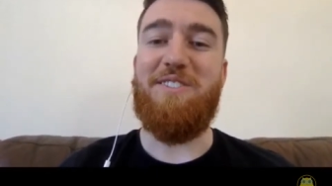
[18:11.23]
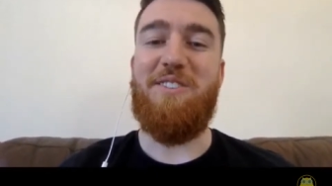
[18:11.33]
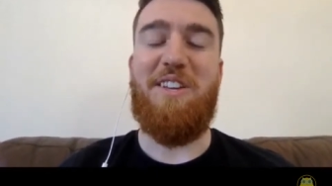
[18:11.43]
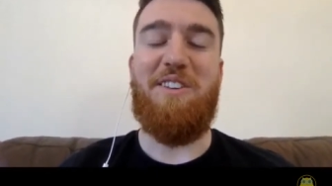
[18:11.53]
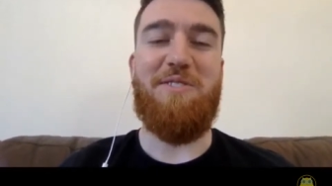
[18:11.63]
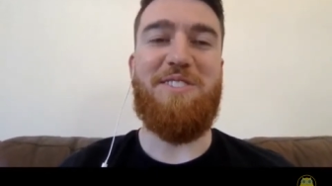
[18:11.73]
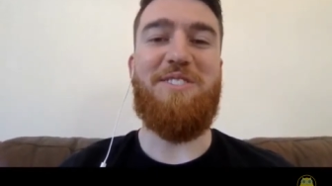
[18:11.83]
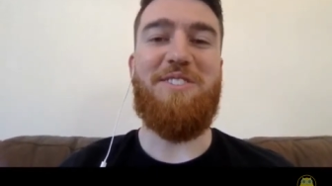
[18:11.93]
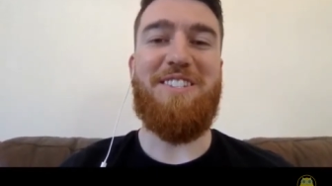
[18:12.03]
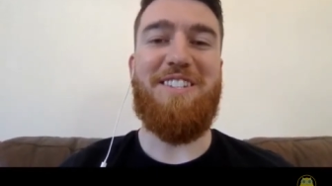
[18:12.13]
So he was
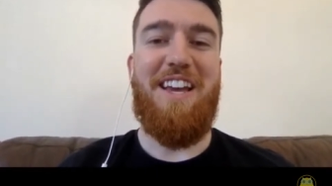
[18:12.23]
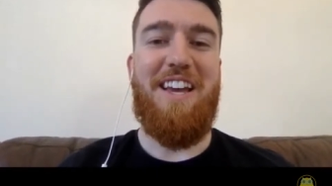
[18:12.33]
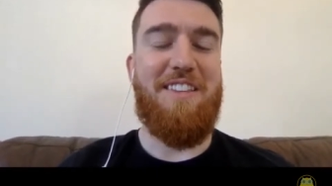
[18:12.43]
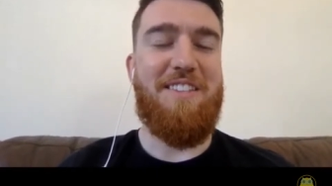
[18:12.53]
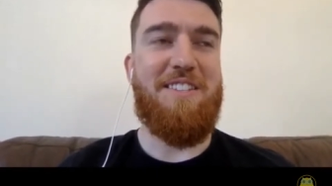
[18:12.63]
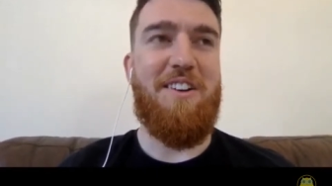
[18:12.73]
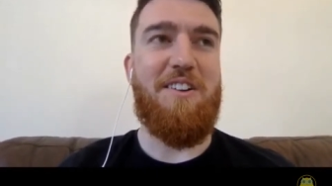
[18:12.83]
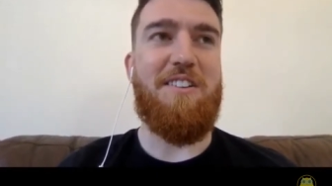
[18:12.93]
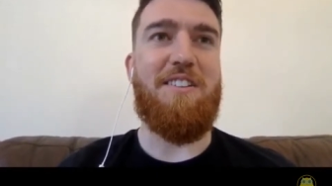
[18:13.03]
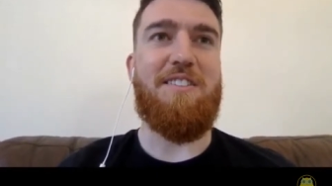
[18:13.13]
just, this
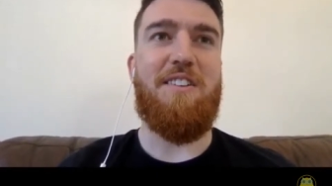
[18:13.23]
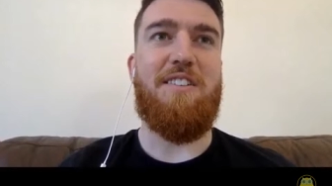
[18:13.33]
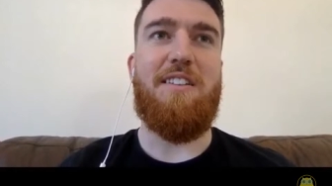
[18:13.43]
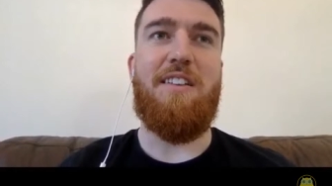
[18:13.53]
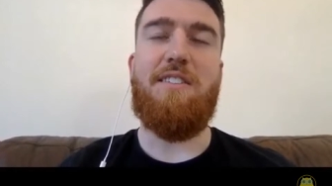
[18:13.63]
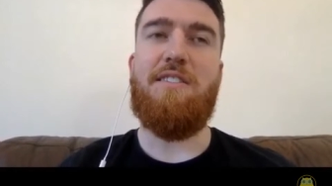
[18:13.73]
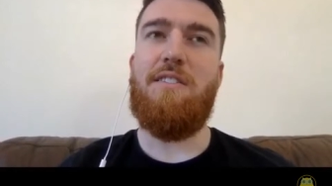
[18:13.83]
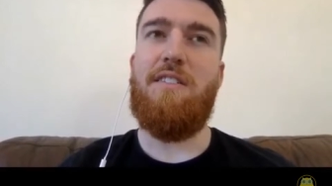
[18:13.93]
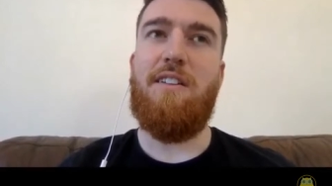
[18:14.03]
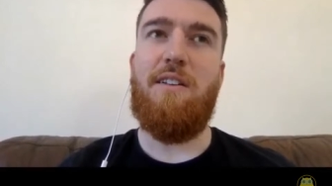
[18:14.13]
started and started. And then
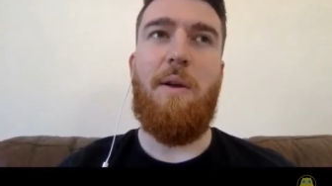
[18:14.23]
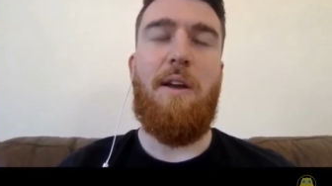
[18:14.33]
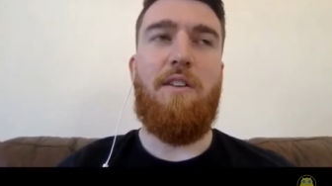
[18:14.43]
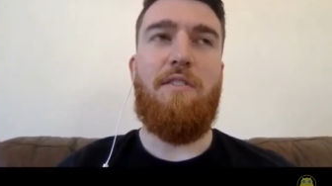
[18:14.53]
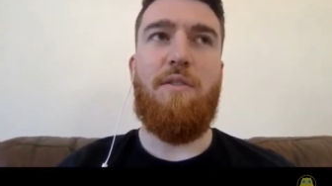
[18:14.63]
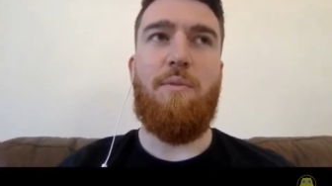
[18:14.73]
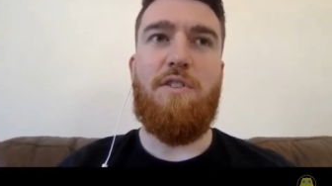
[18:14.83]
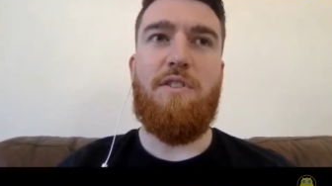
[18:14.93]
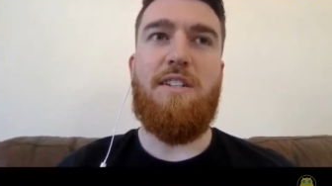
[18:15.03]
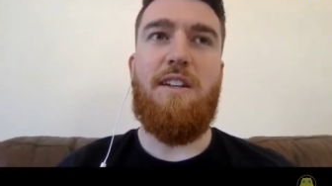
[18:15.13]
suddenly from
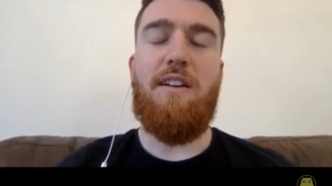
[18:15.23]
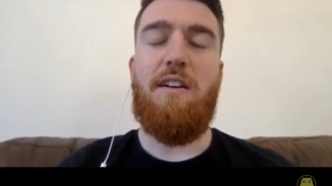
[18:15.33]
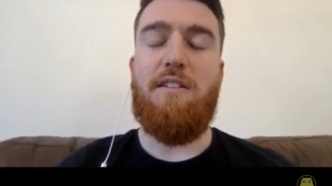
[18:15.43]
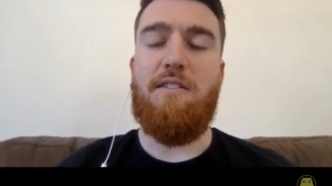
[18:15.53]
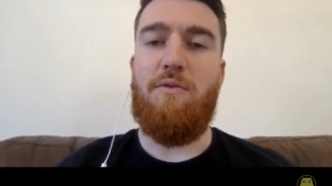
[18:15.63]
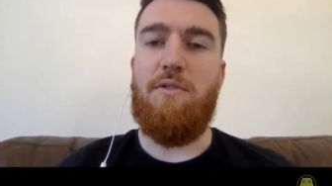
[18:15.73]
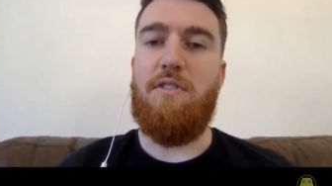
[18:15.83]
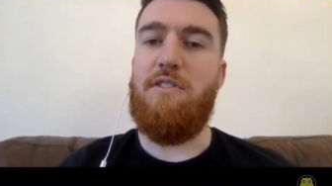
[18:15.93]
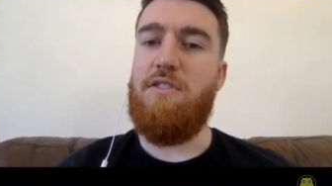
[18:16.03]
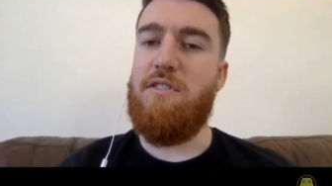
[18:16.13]
just standing on his
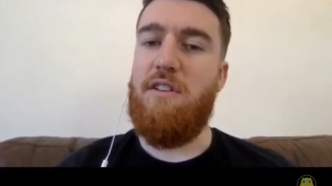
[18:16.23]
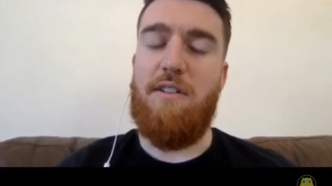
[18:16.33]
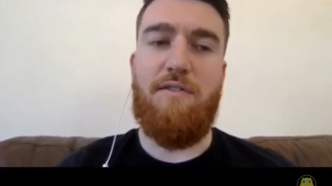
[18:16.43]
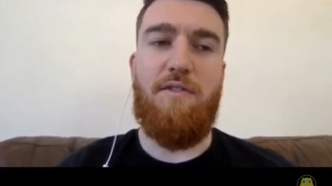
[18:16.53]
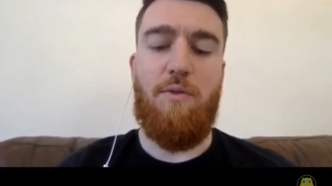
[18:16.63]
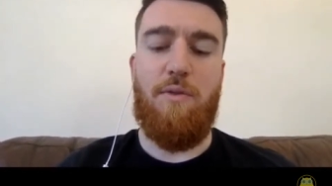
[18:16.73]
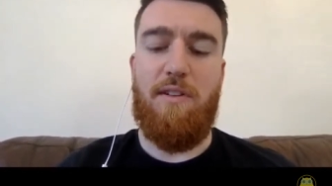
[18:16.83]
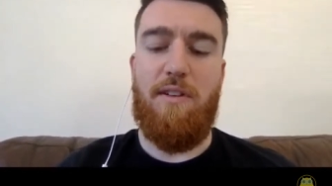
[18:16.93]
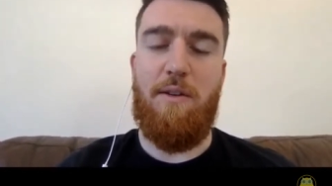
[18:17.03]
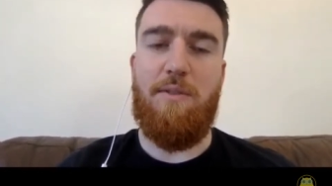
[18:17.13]
own, just on his
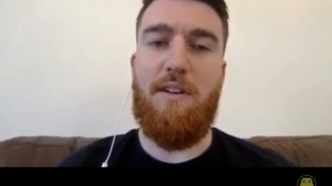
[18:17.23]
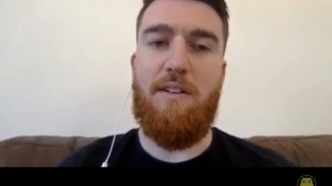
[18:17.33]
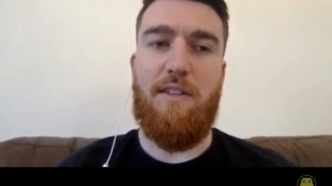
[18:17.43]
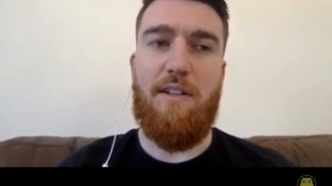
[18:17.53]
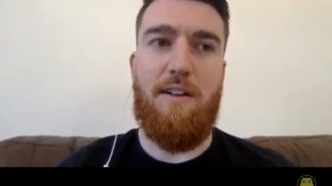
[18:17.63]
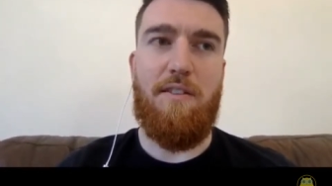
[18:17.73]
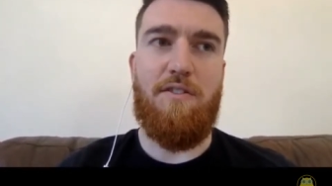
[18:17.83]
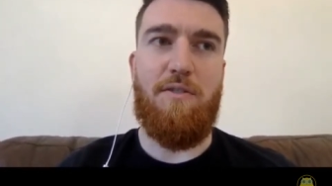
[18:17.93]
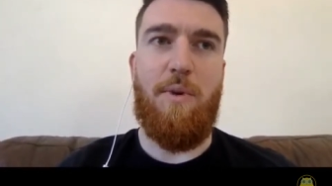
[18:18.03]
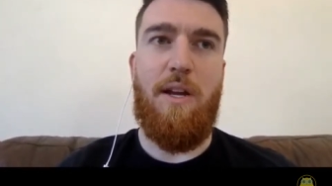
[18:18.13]
phone outside of the
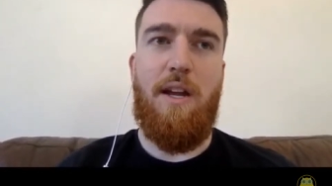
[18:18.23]
classroom,